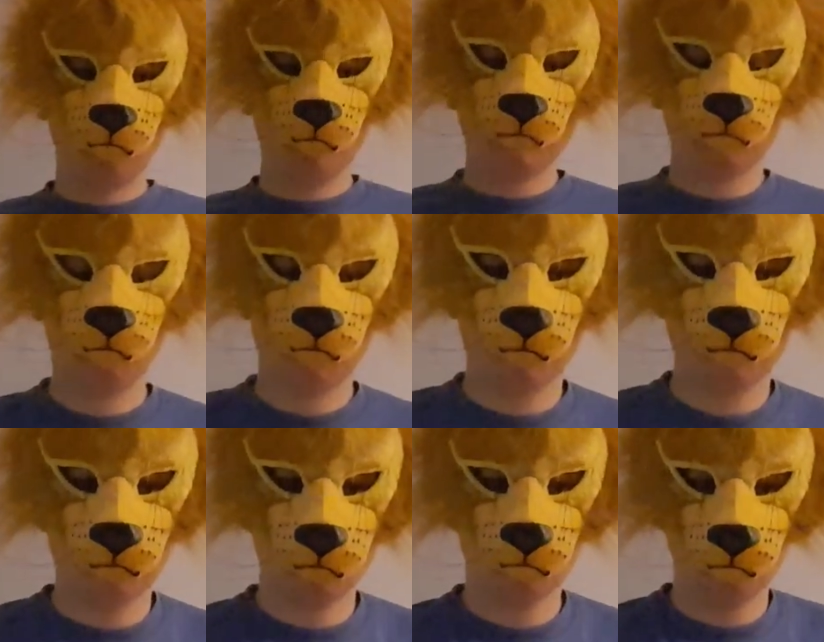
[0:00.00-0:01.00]
we go
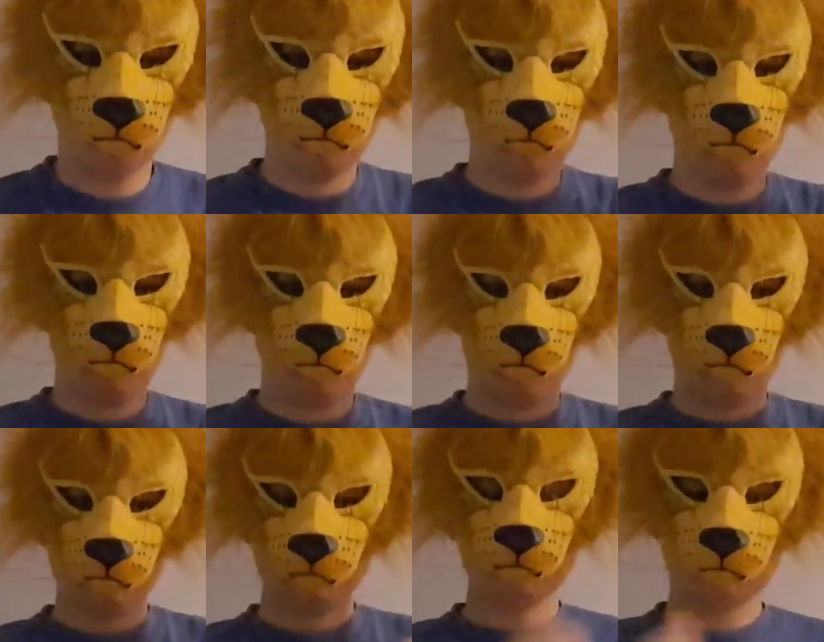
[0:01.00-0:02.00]
through
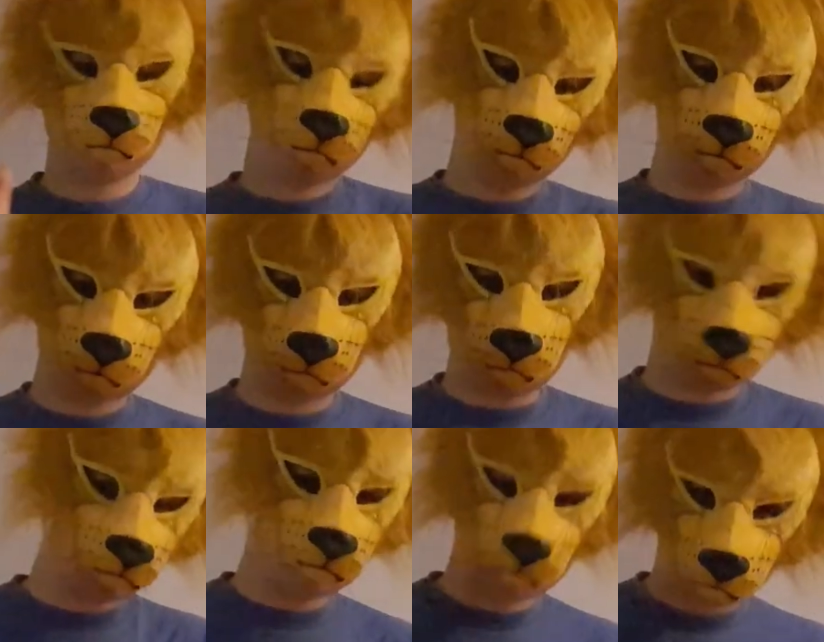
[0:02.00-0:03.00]
6 different
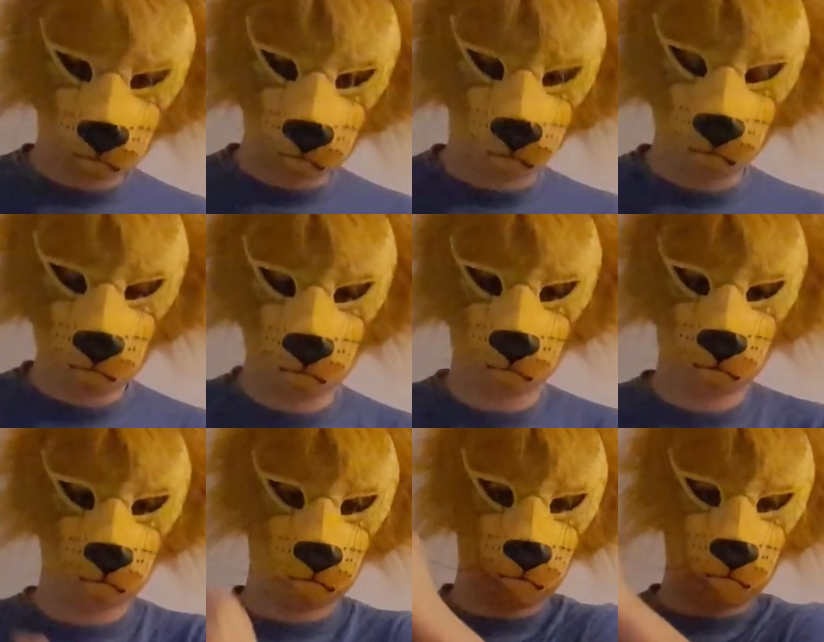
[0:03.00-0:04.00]
steps in these videos.
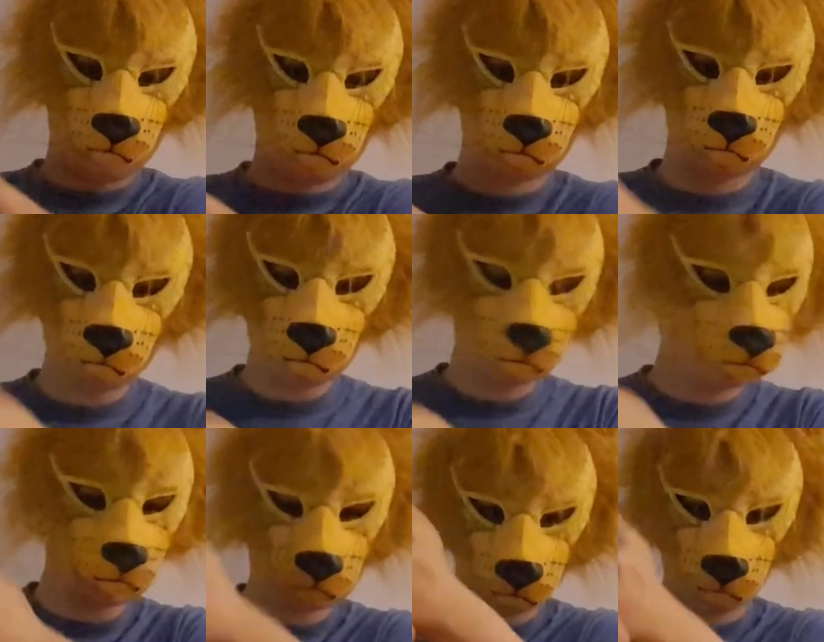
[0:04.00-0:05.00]
I give you the
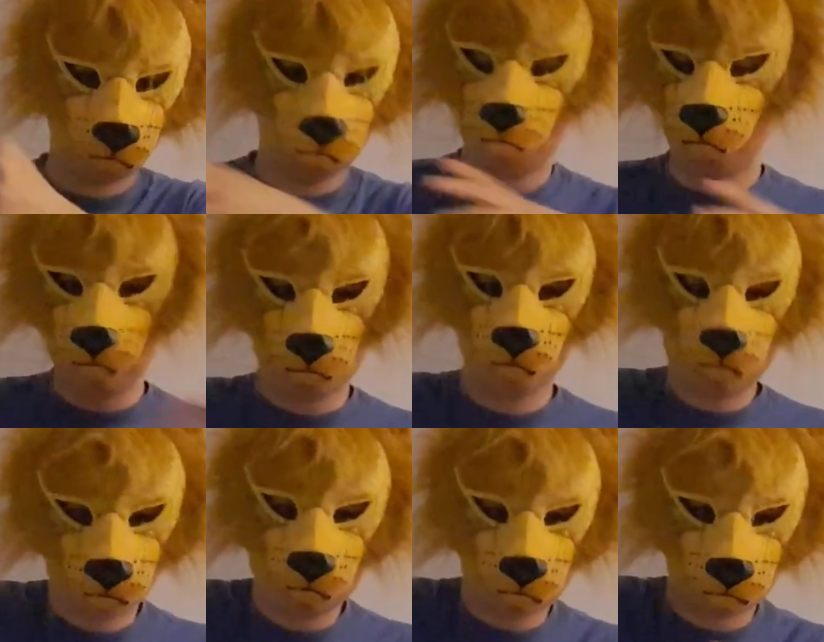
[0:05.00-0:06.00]
basic
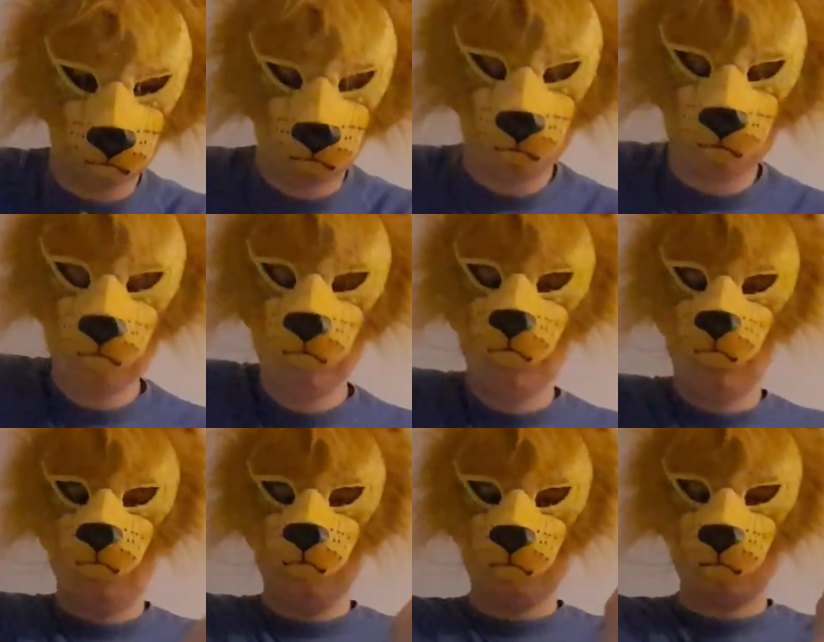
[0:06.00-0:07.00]
elevator pitch of the movie.
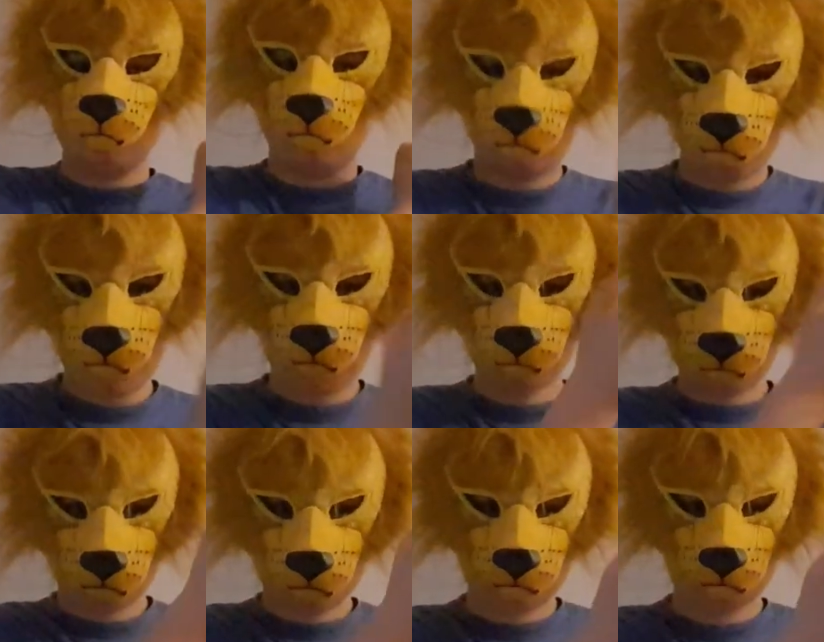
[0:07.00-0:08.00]
Then I go through the bad, the
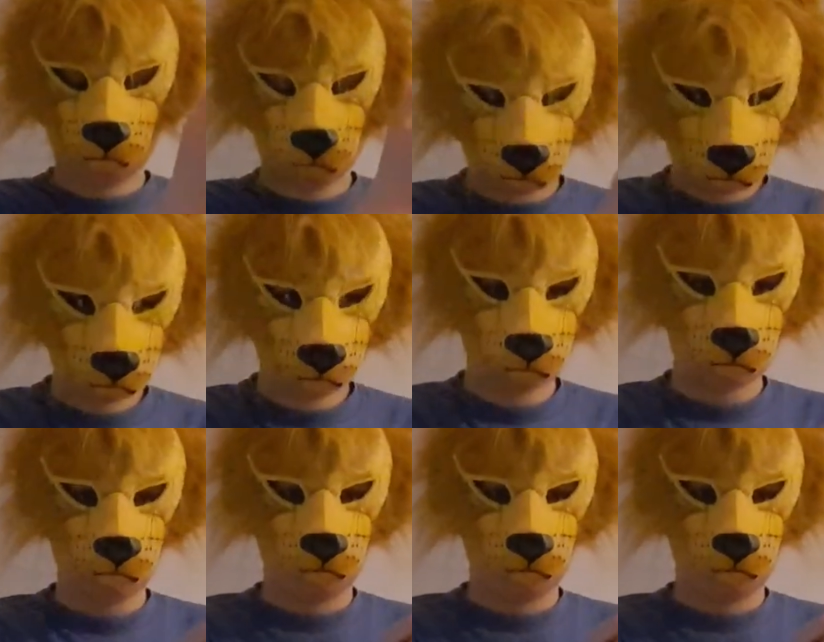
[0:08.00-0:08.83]
medium, the good,